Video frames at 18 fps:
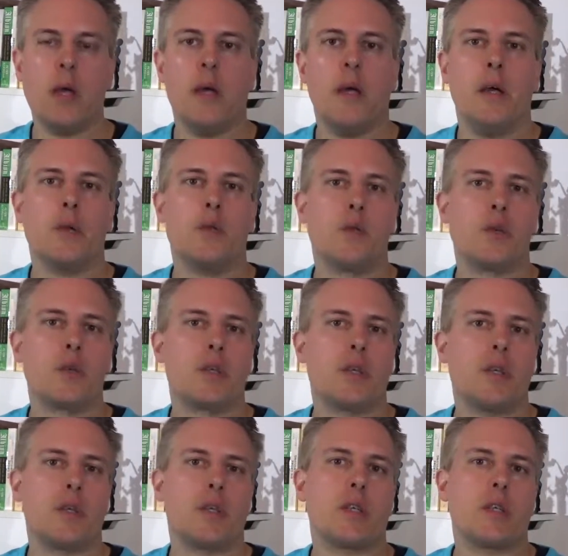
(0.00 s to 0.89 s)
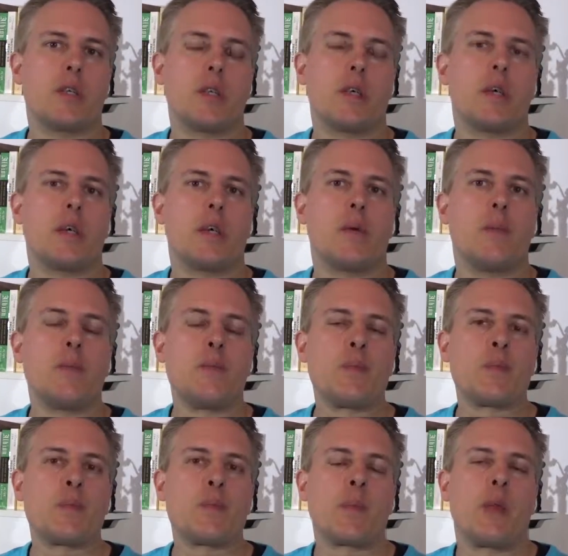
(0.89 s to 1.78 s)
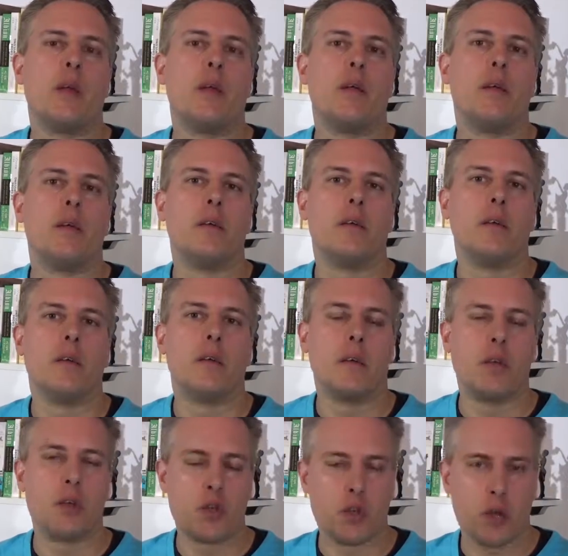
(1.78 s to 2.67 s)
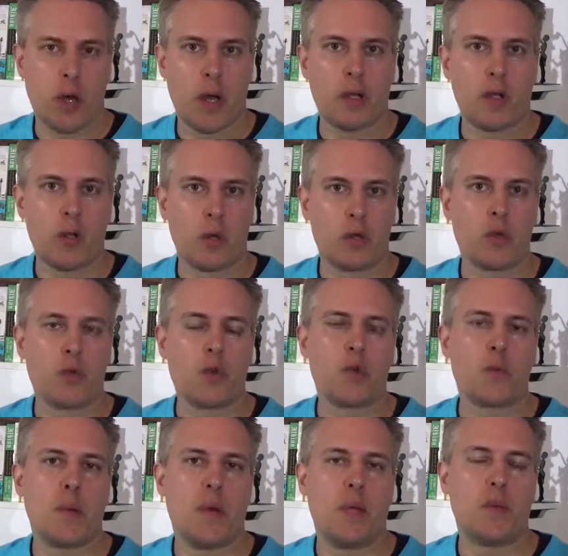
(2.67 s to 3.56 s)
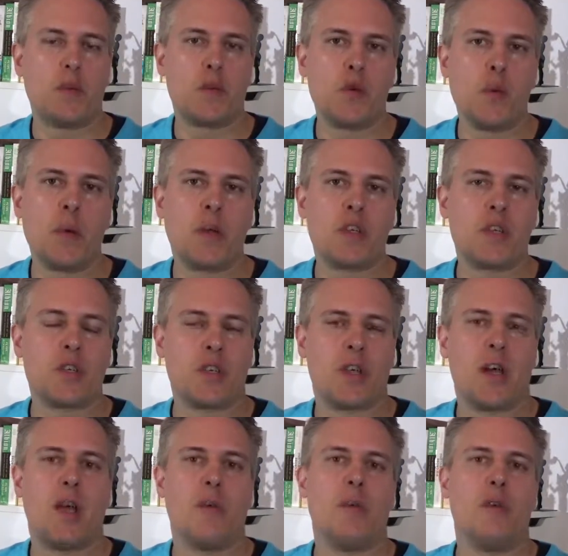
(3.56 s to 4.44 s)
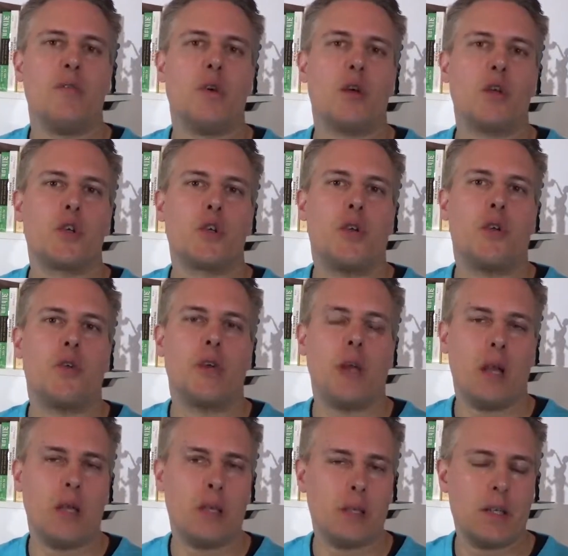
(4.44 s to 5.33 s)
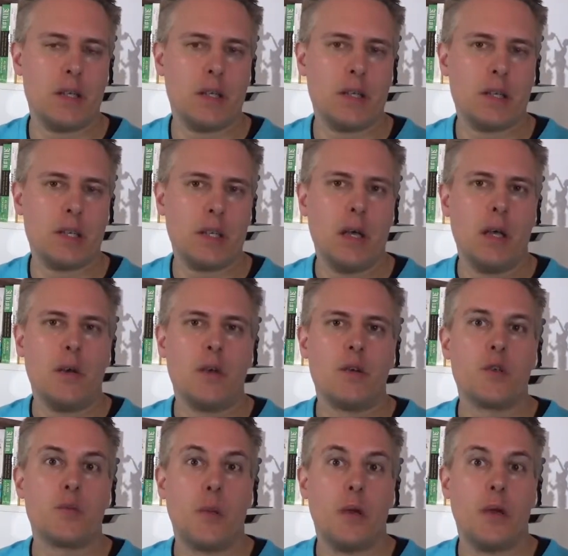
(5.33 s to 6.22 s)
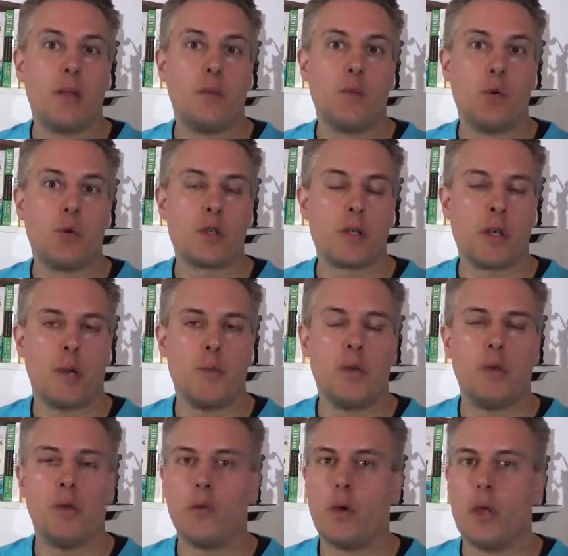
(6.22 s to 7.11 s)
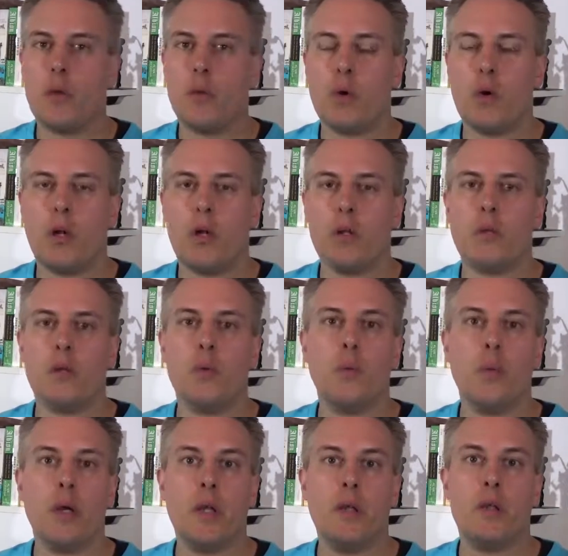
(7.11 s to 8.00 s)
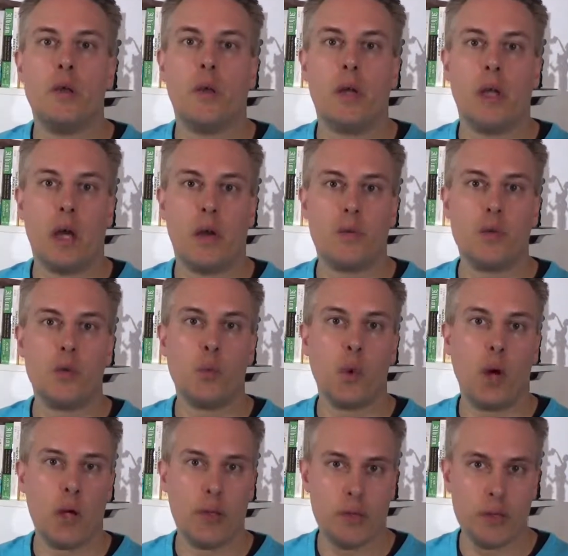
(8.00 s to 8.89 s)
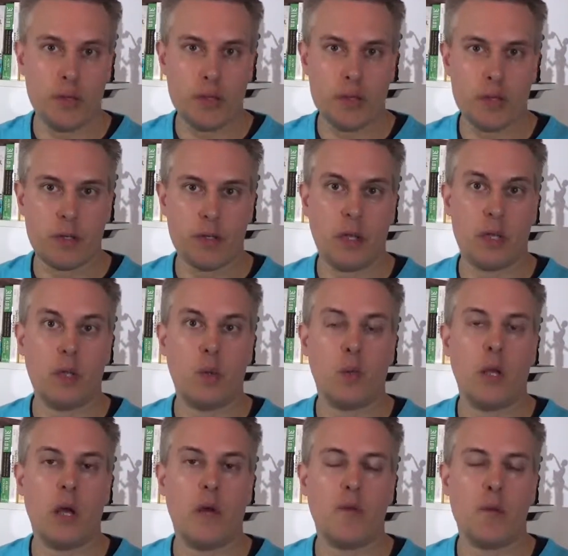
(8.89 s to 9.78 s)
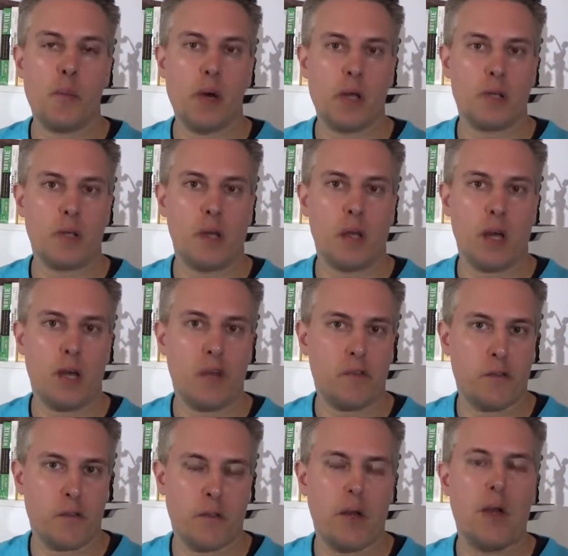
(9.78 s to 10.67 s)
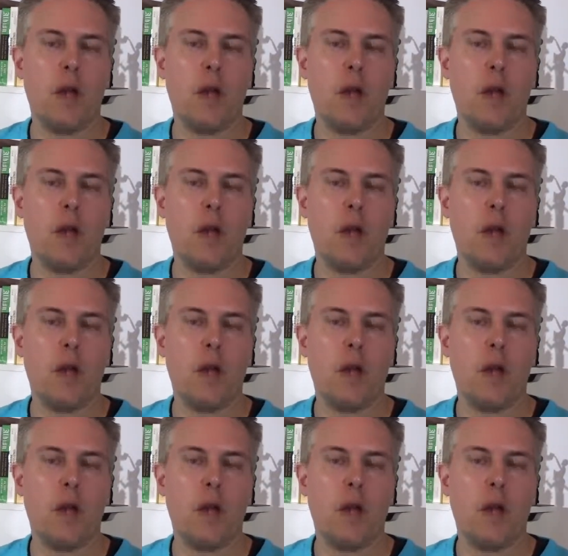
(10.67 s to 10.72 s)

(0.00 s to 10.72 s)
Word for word: It was just uh, try not to spend too much time in virtual realities, spend more time in the real world with your loved ones. Then you will have a better life.